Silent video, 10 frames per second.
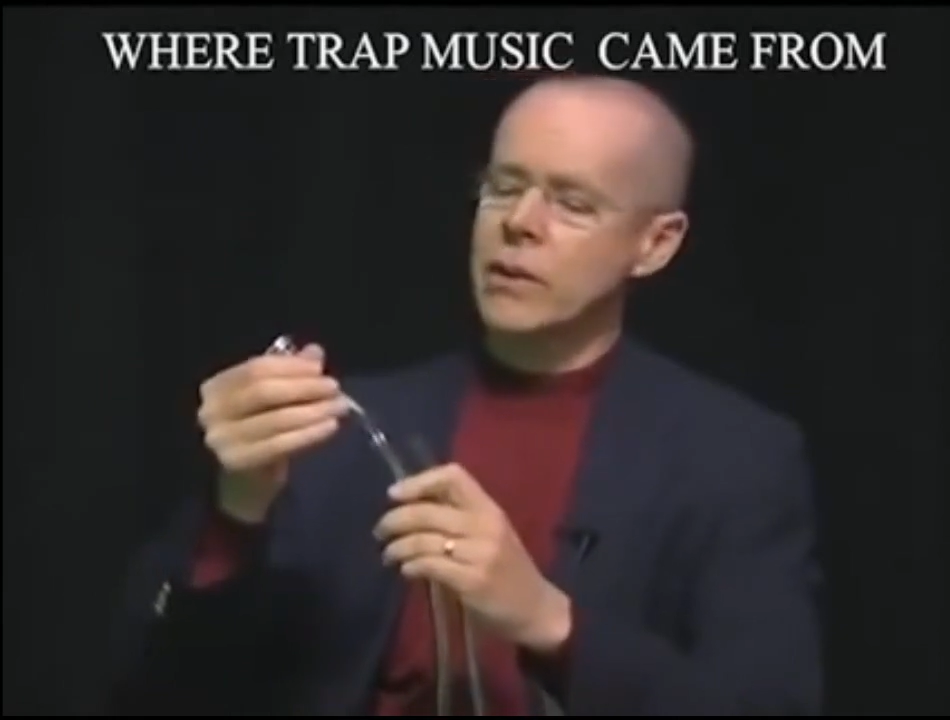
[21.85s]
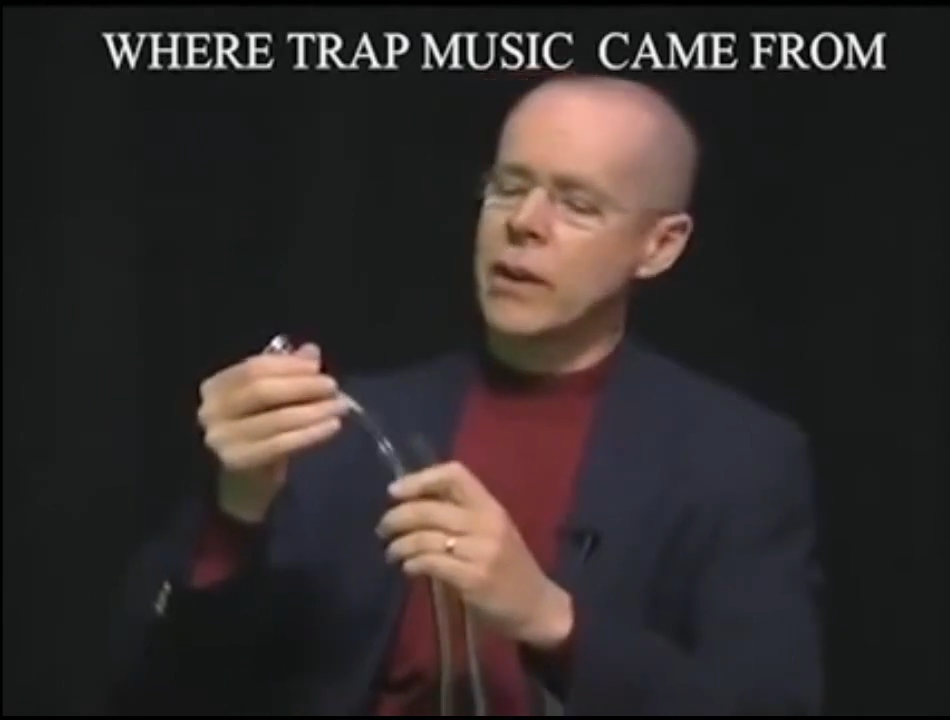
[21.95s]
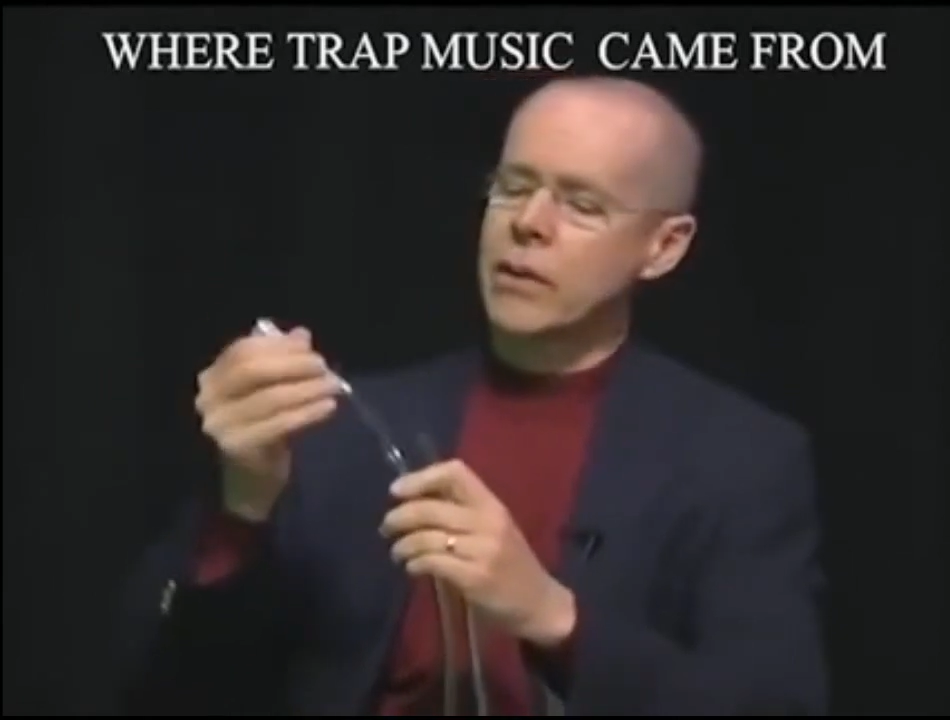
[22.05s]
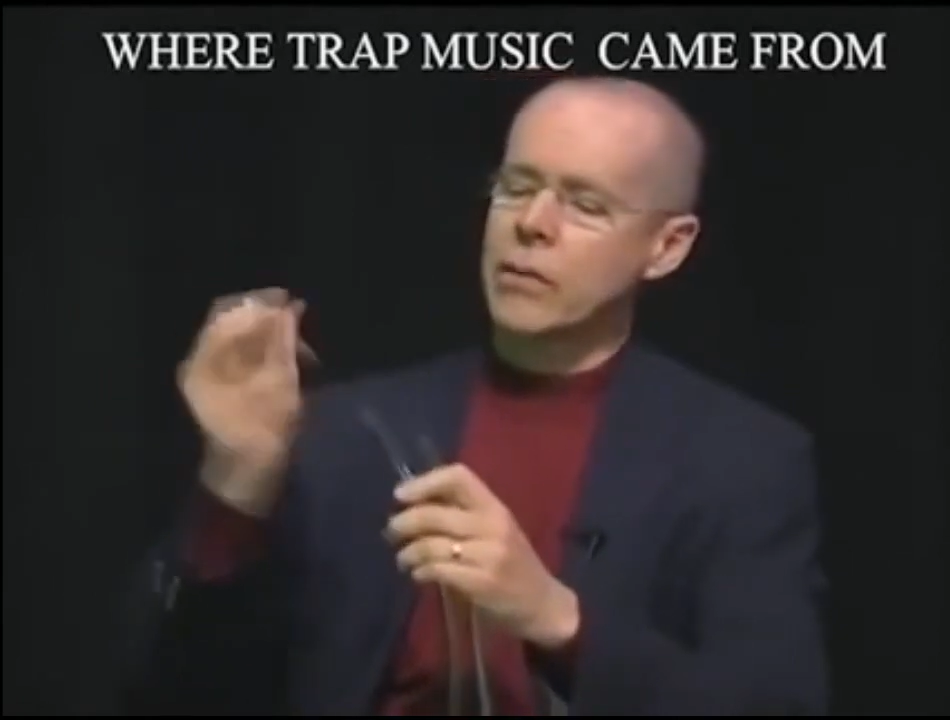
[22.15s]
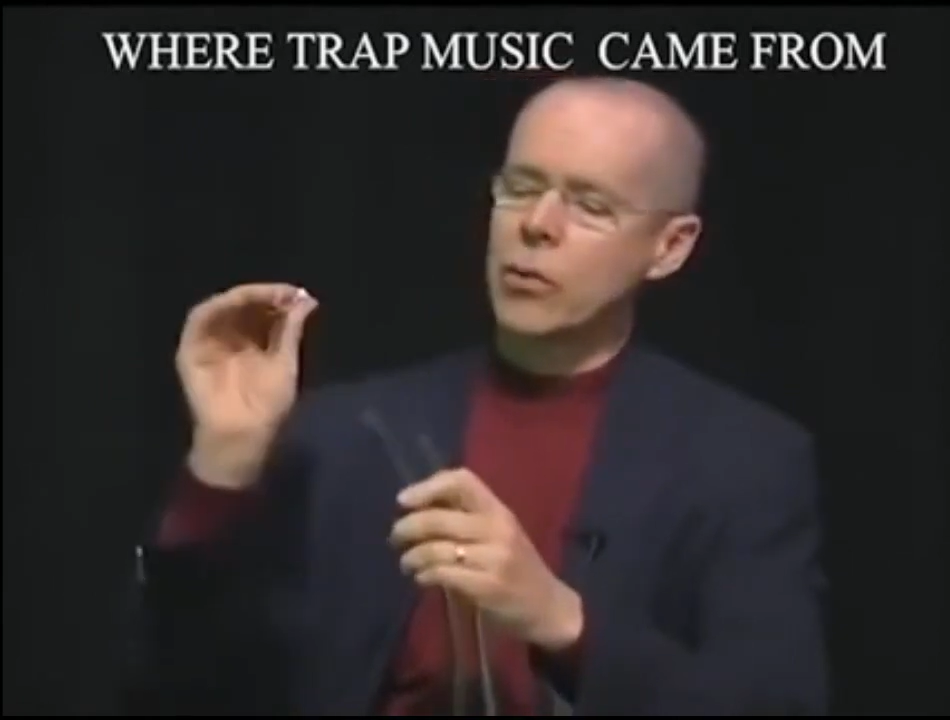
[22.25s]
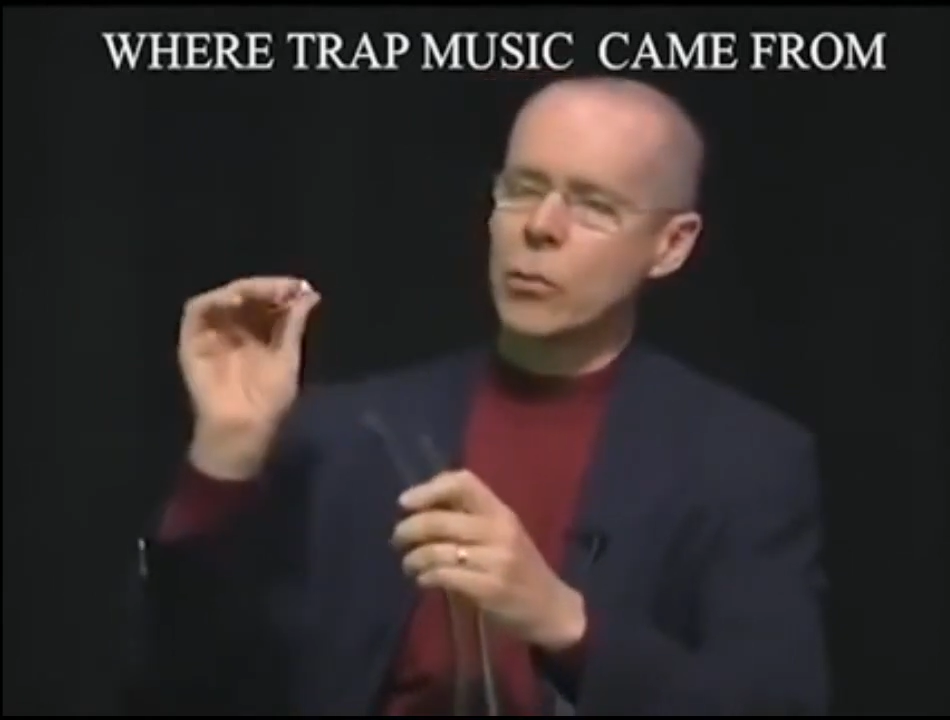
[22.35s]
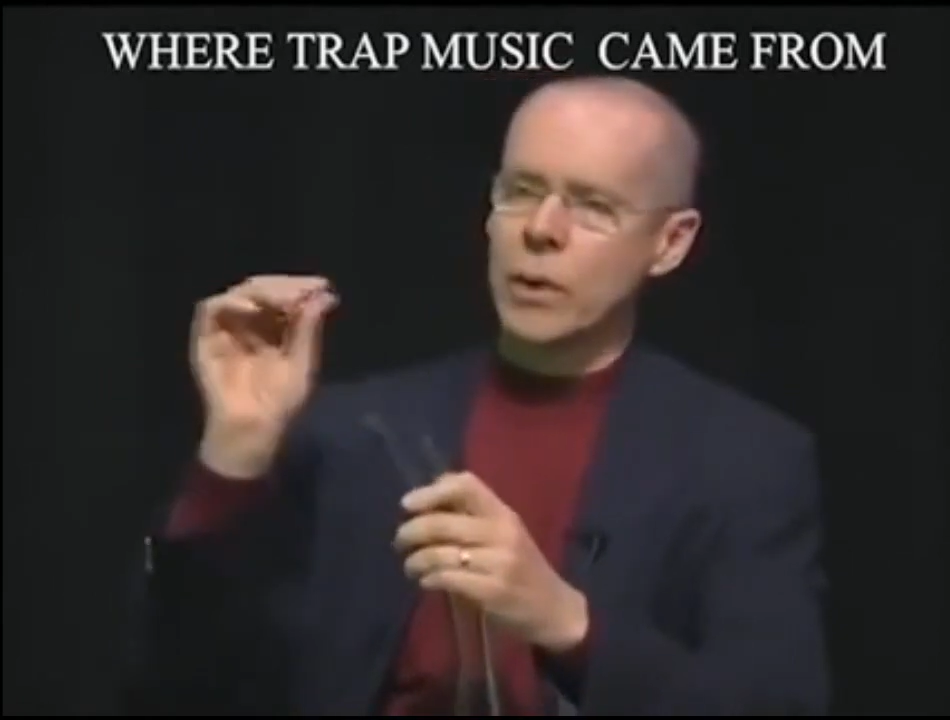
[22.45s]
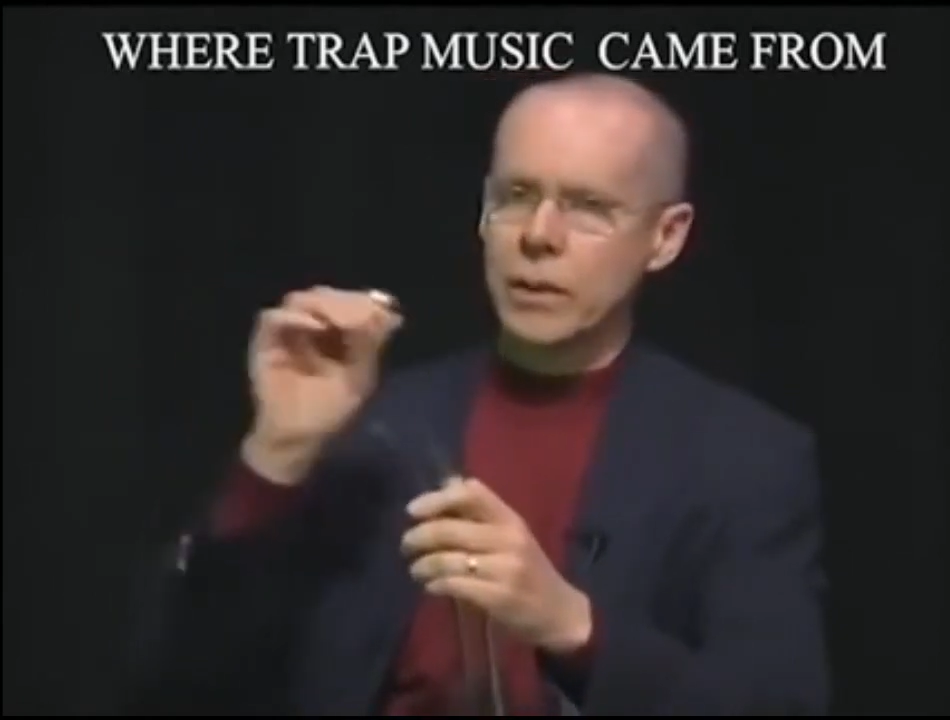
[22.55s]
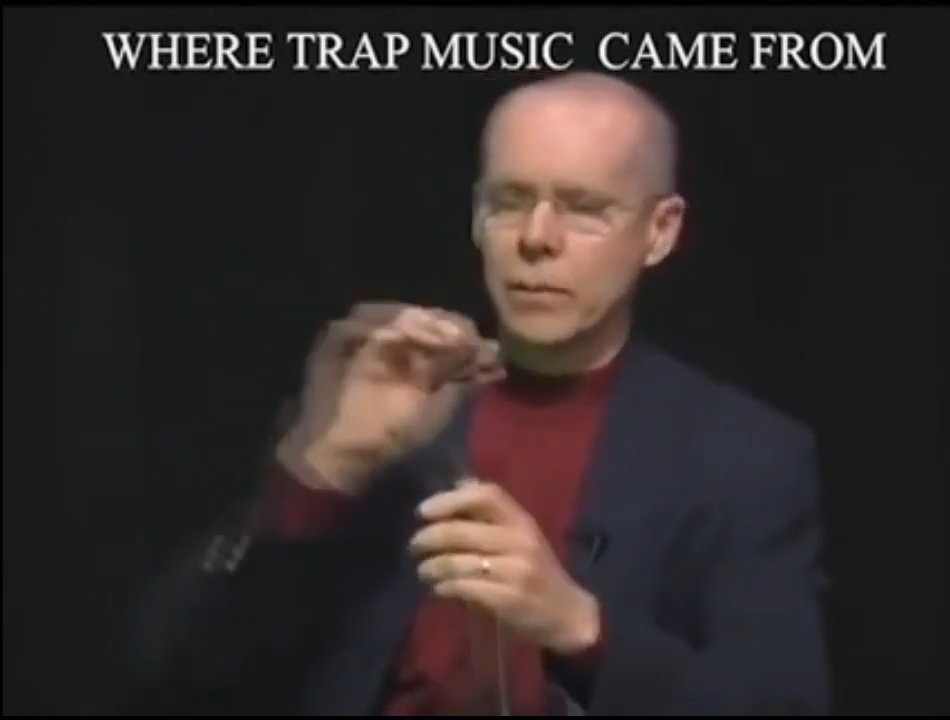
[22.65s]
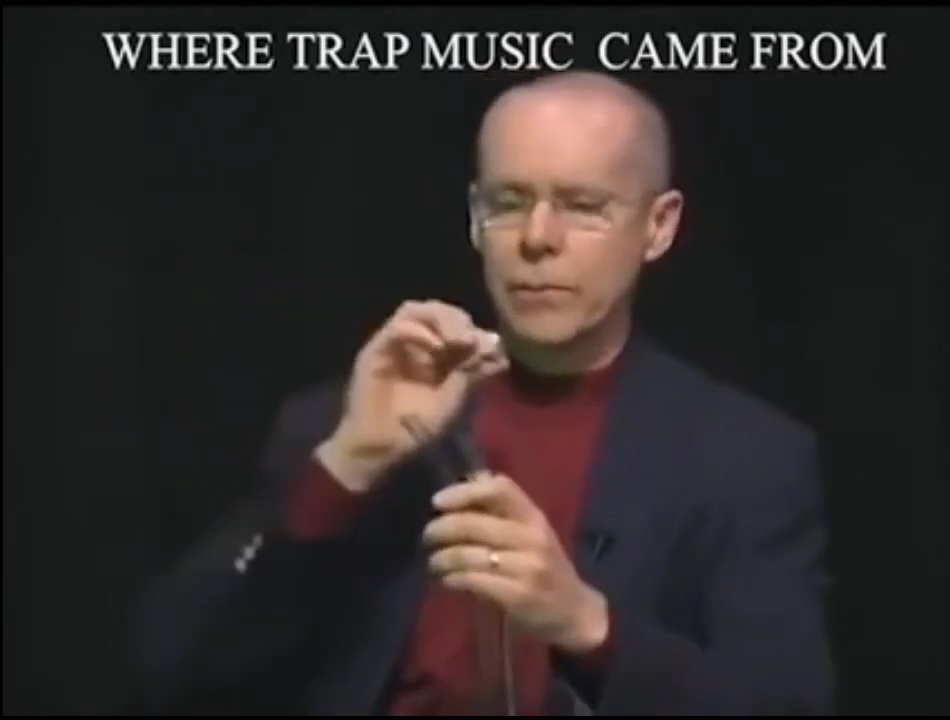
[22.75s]
length of
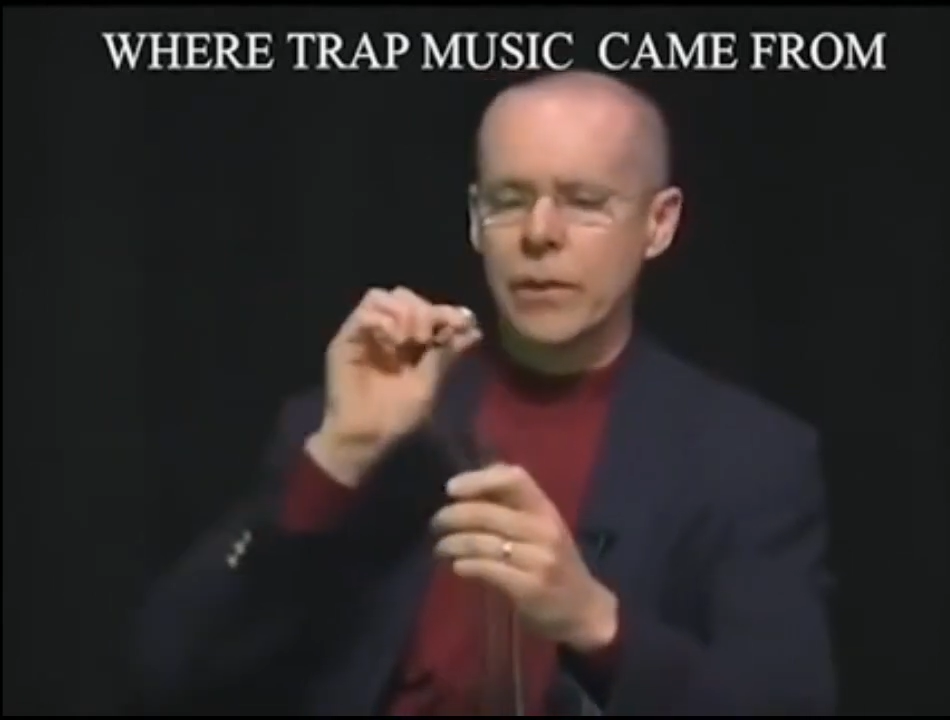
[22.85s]
tubing,